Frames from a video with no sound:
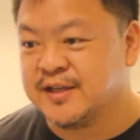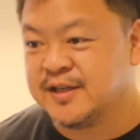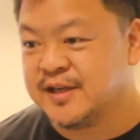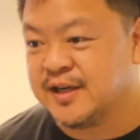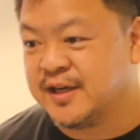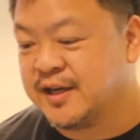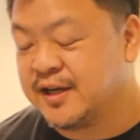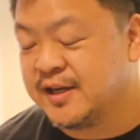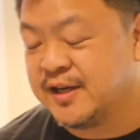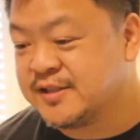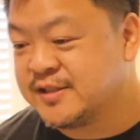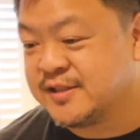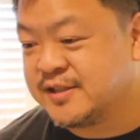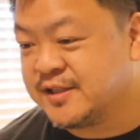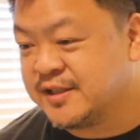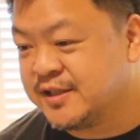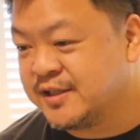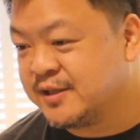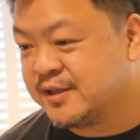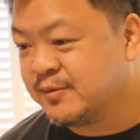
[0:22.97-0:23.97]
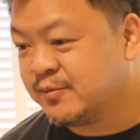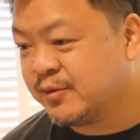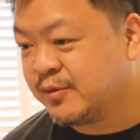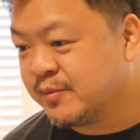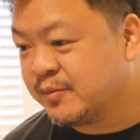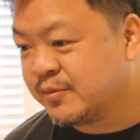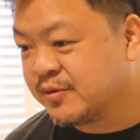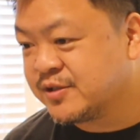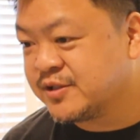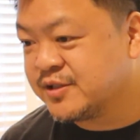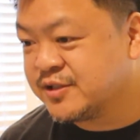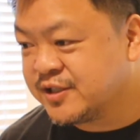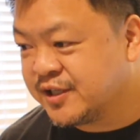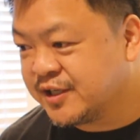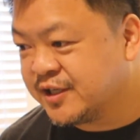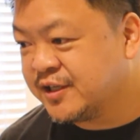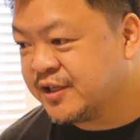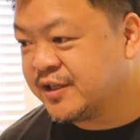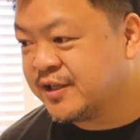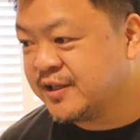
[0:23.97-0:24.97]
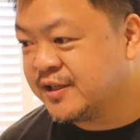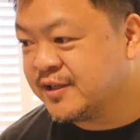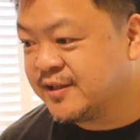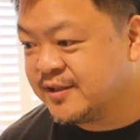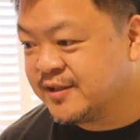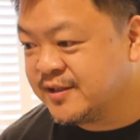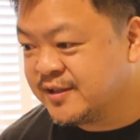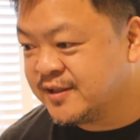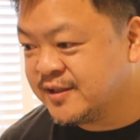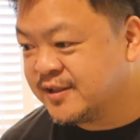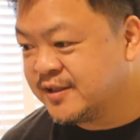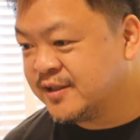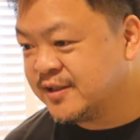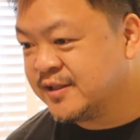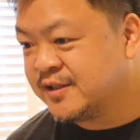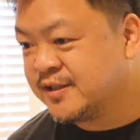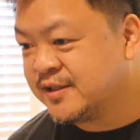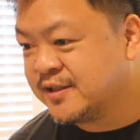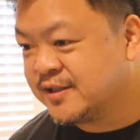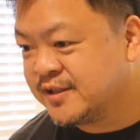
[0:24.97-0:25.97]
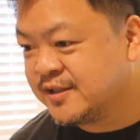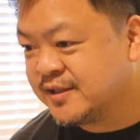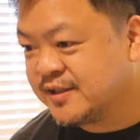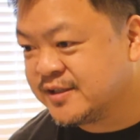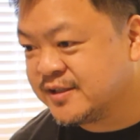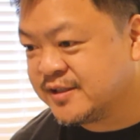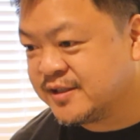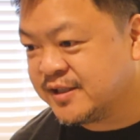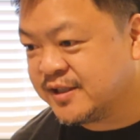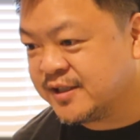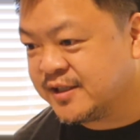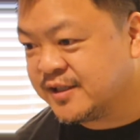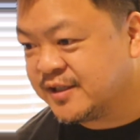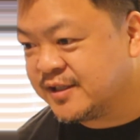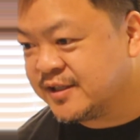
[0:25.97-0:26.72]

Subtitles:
I see one person checking in. Let's see.